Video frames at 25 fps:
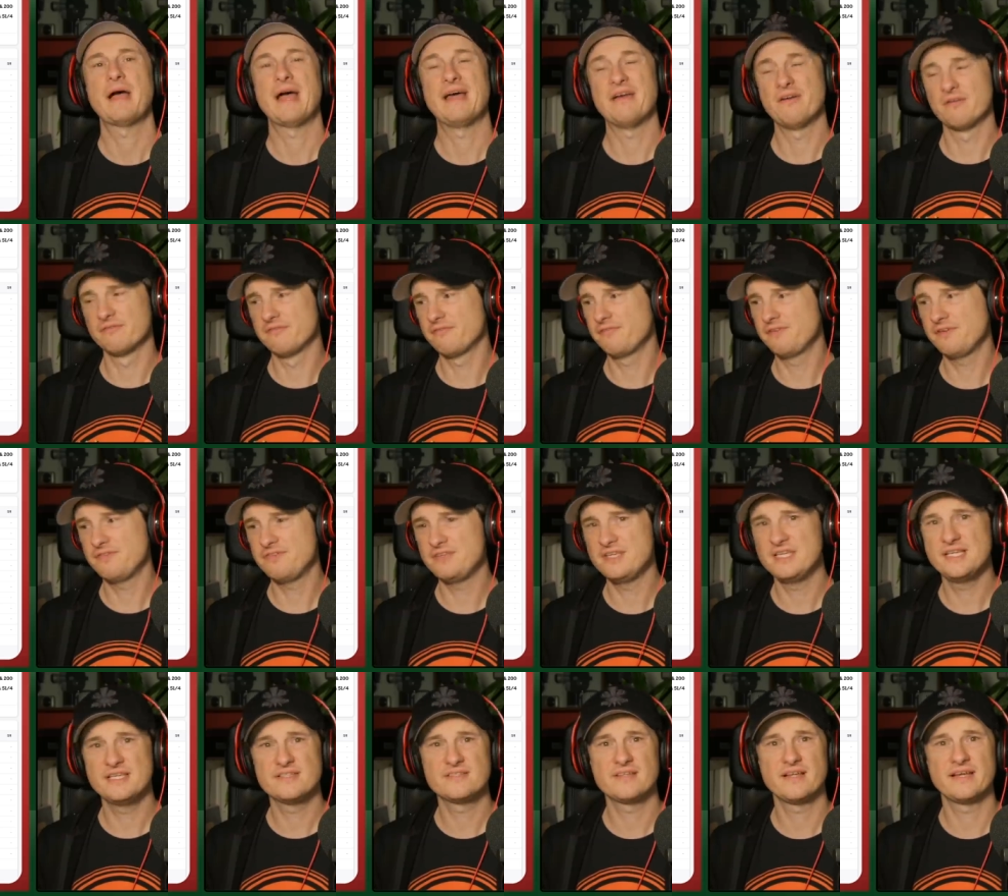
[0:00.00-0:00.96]
And over fifty
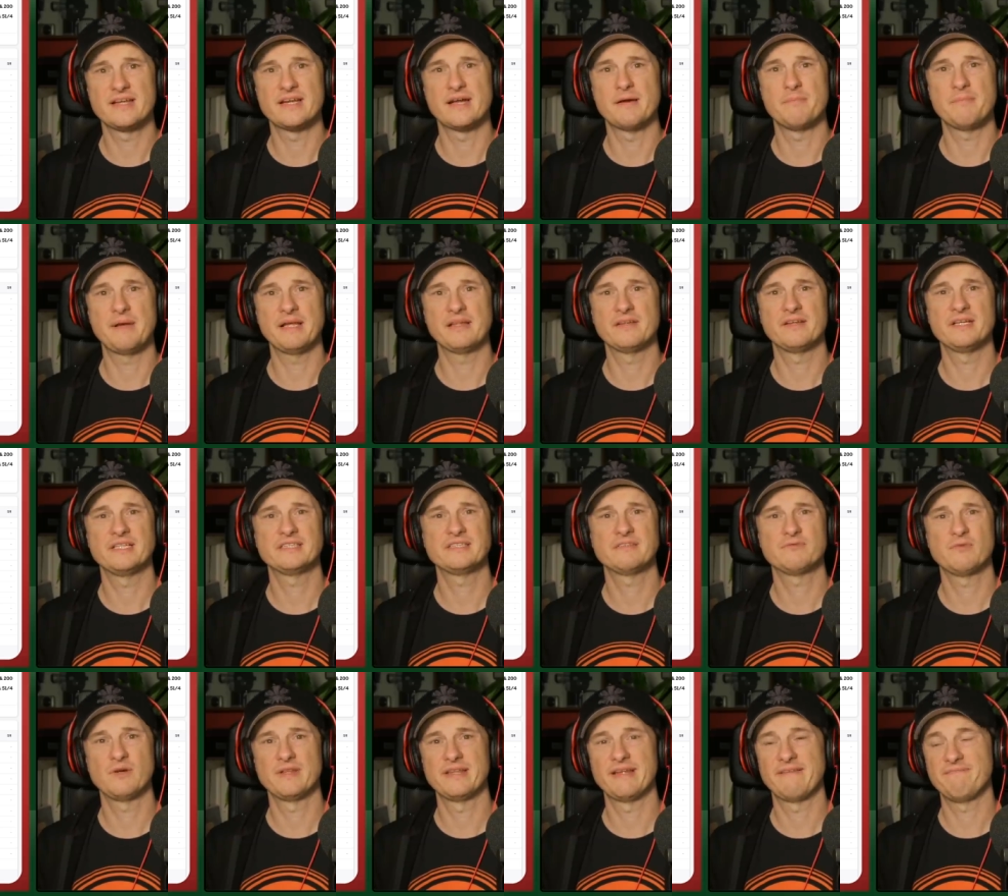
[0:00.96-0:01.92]
years later, Bangladesh
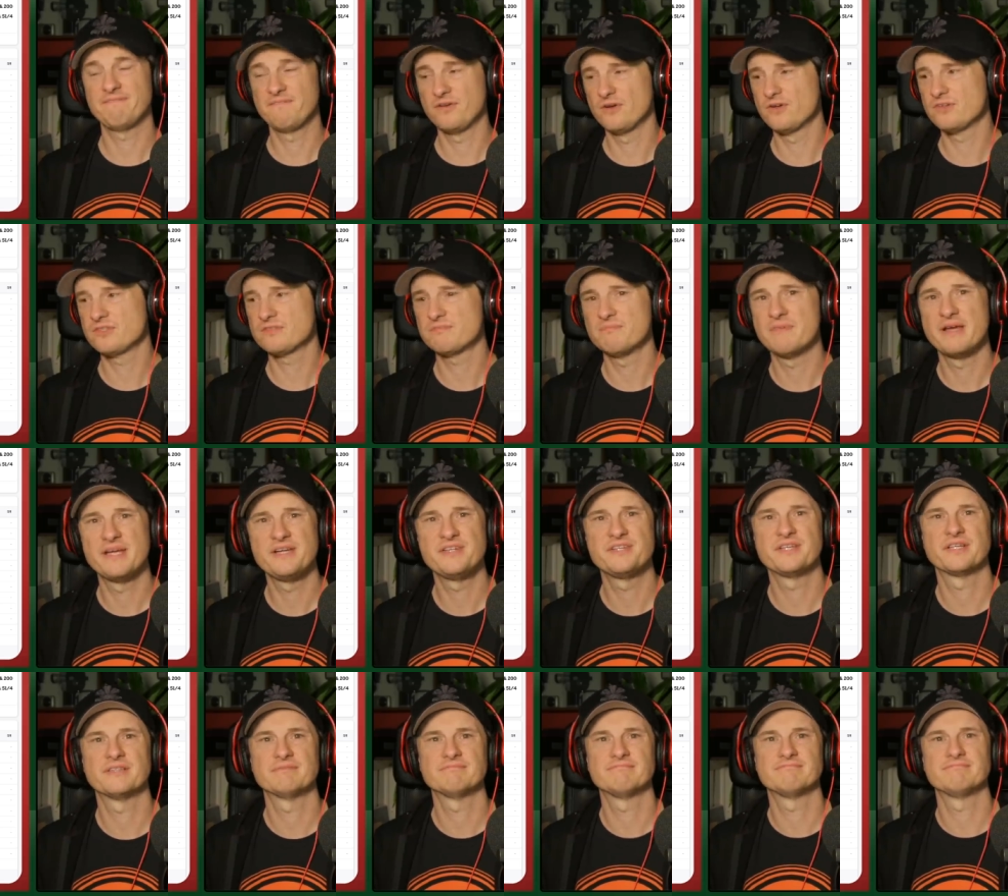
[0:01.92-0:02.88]
have won their first
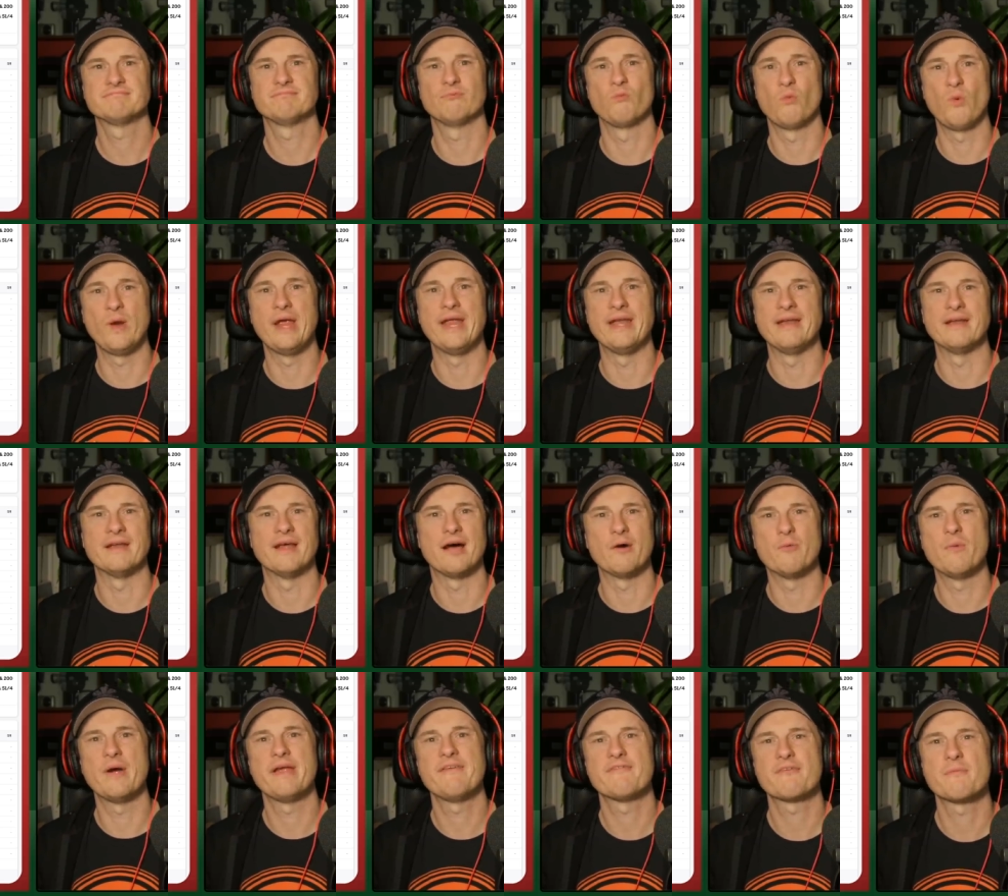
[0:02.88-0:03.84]
major win
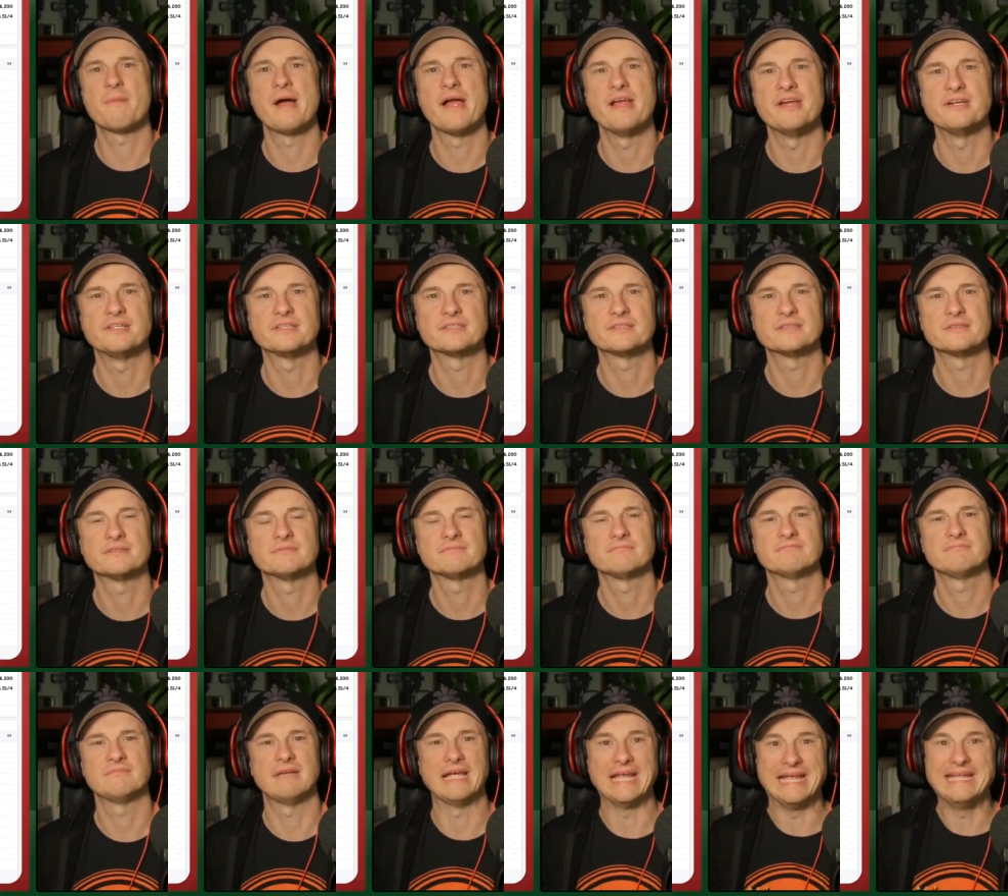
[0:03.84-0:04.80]
away from Asia
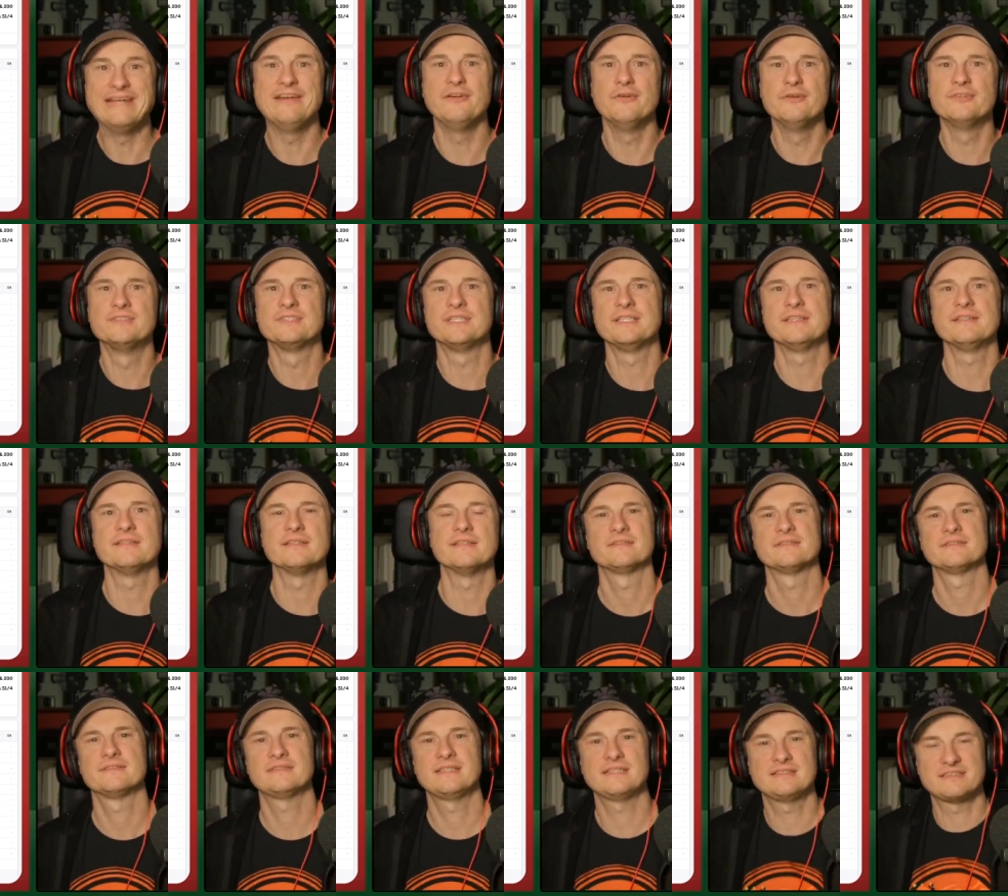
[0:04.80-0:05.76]
in New Zealand.
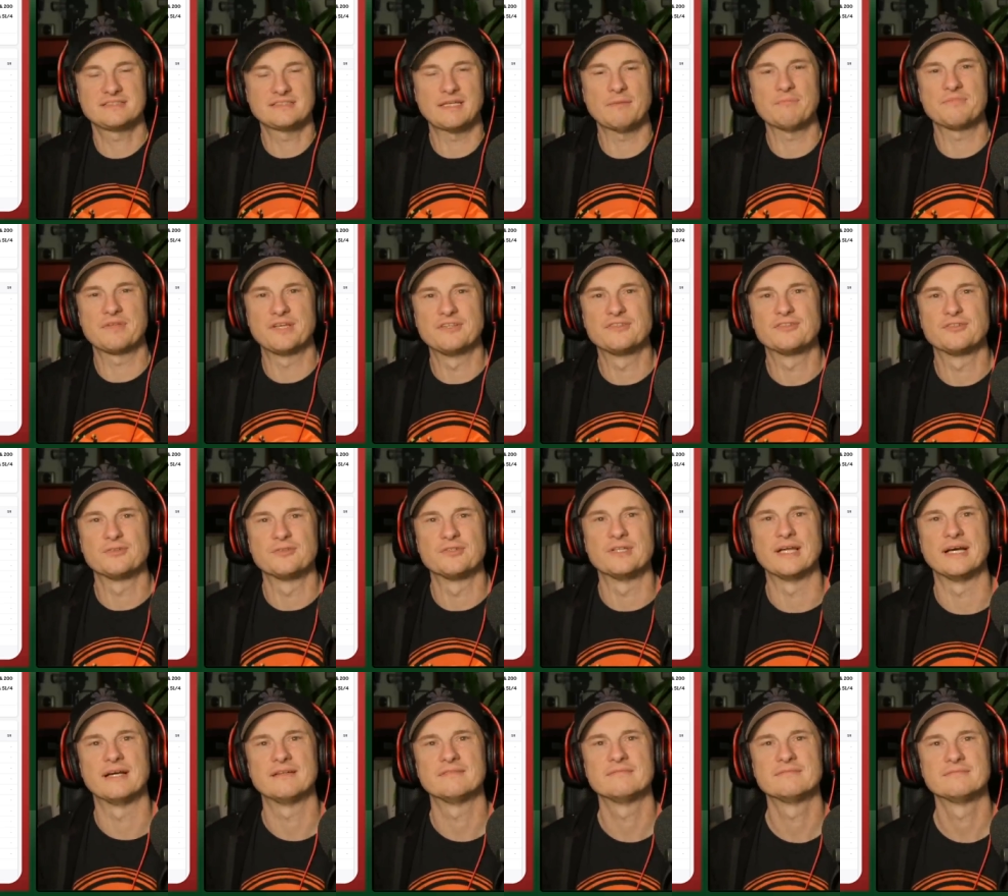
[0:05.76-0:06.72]
There's something to
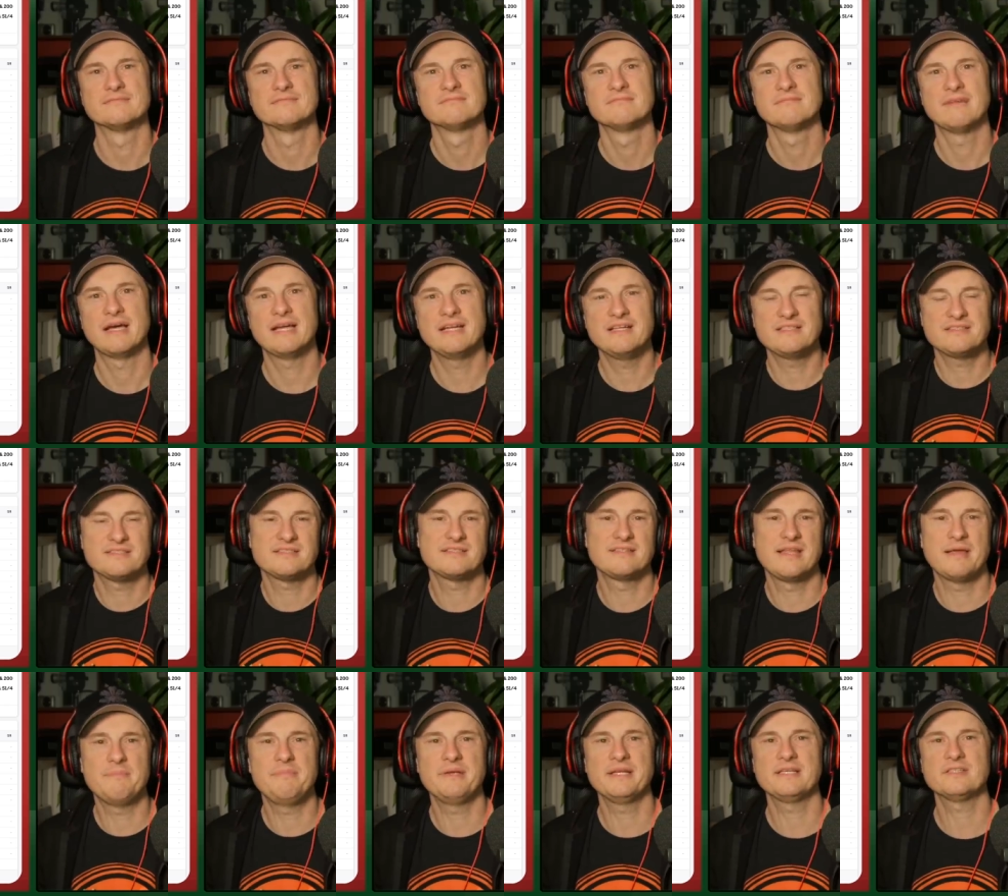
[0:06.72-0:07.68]
that. And it's
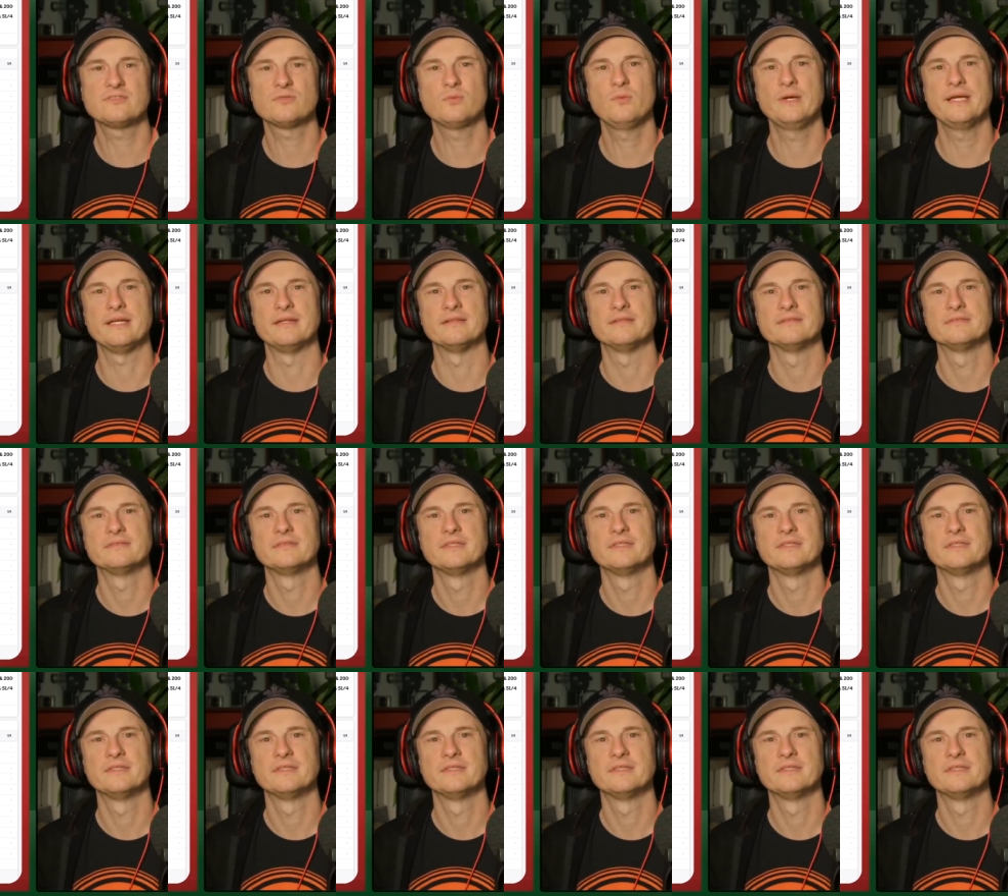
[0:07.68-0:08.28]
their biggest win.